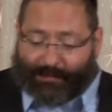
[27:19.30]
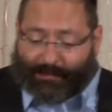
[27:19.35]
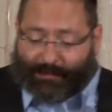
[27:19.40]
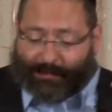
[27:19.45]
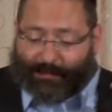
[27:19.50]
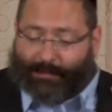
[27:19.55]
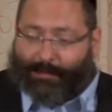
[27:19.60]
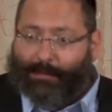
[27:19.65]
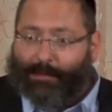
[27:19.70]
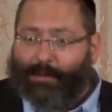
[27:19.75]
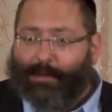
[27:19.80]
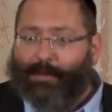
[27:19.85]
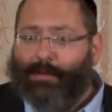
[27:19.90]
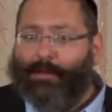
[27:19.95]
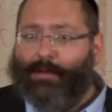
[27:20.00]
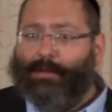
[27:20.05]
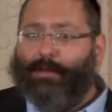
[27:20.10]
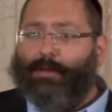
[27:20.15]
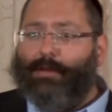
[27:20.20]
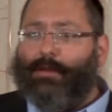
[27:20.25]

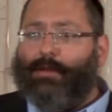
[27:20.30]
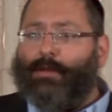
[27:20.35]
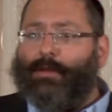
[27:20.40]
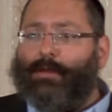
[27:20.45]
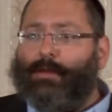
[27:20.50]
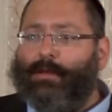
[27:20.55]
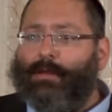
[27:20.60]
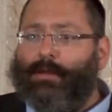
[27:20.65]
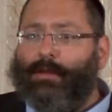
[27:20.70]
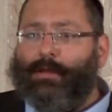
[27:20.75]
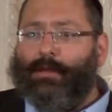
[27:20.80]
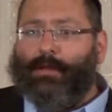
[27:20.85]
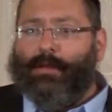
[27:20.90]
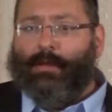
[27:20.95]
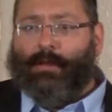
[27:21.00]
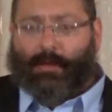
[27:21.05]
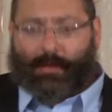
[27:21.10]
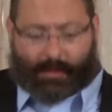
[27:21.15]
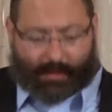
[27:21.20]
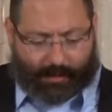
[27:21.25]

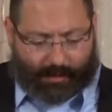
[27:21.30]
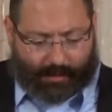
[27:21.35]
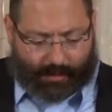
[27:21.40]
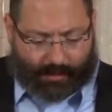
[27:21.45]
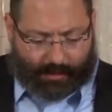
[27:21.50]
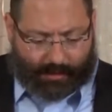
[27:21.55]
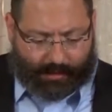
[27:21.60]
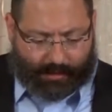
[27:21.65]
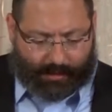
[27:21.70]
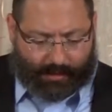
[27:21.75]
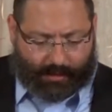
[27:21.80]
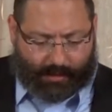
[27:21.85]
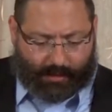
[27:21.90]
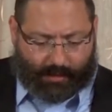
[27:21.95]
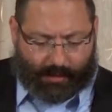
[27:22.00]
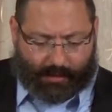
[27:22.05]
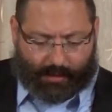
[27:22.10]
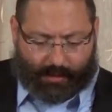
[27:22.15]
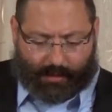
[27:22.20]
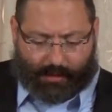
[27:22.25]

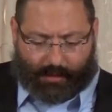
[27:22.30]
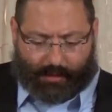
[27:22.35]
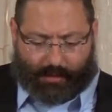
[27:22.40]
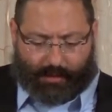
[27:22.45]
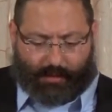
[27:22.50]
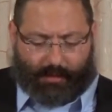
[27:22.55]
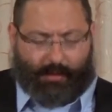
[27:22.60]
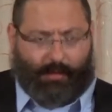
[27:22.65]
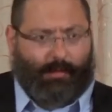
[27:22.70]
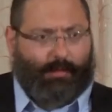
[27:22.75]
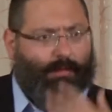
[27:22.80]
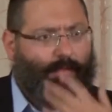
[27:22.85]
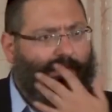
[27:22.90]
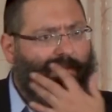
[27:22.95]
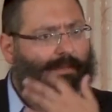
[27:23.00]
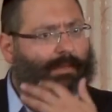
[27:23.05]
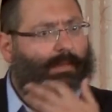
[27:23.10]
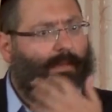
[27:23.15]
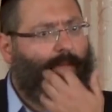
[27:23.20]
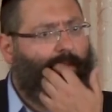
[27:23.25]

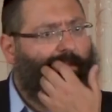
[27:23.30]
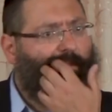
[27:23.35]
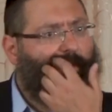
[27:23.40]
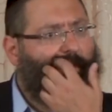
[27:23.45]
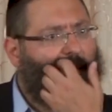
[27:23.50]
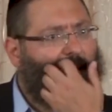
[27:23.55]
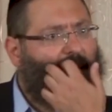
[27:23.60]
Nobody speaks.